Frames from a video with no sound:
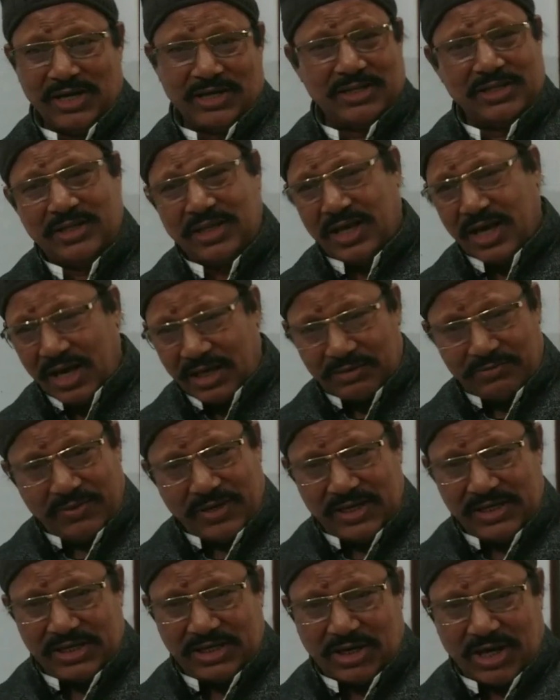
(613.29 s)
They are
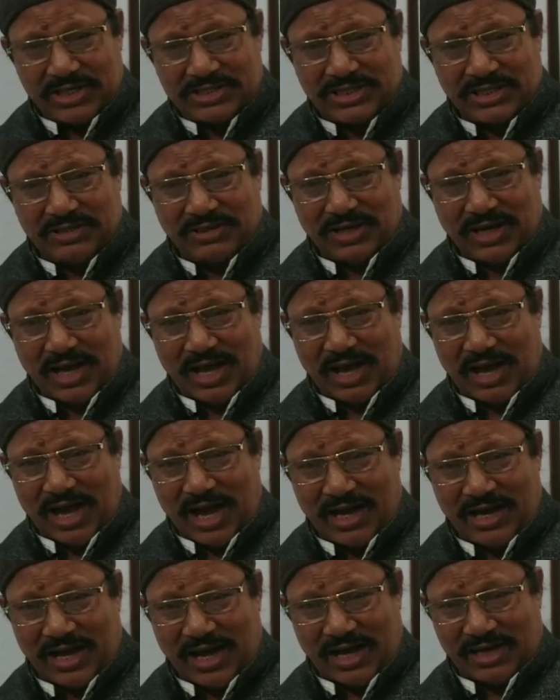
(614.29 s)
very catching
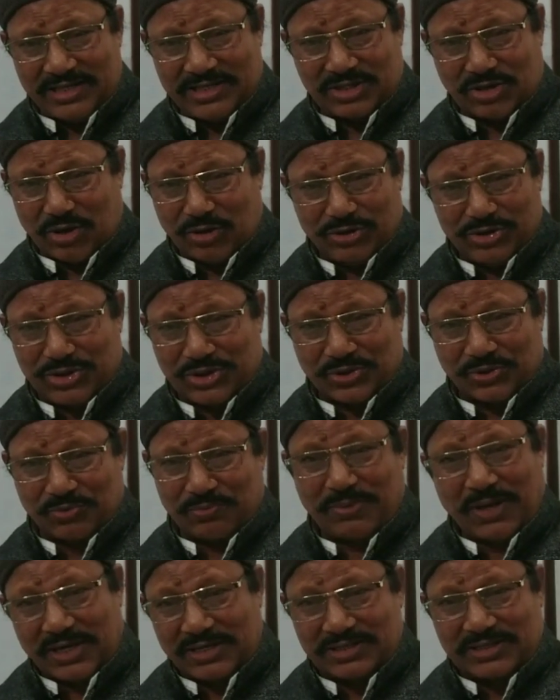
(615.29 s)
eyes also.
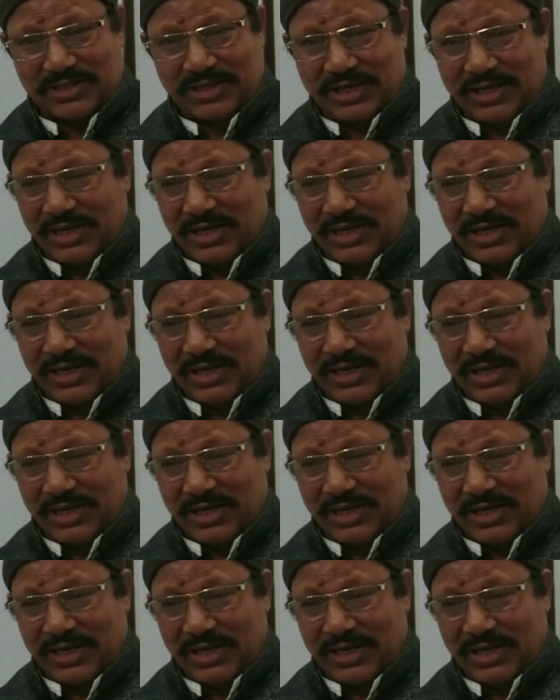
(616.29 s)
But